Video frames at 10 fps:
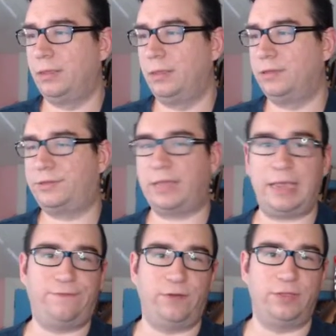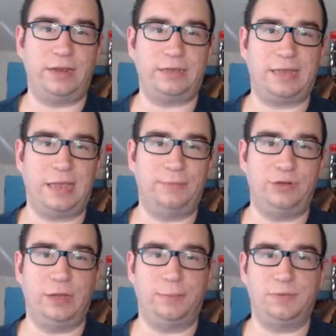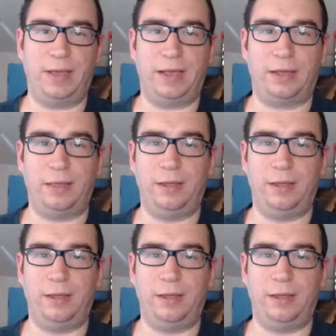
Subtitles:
Save for the next time she comes back.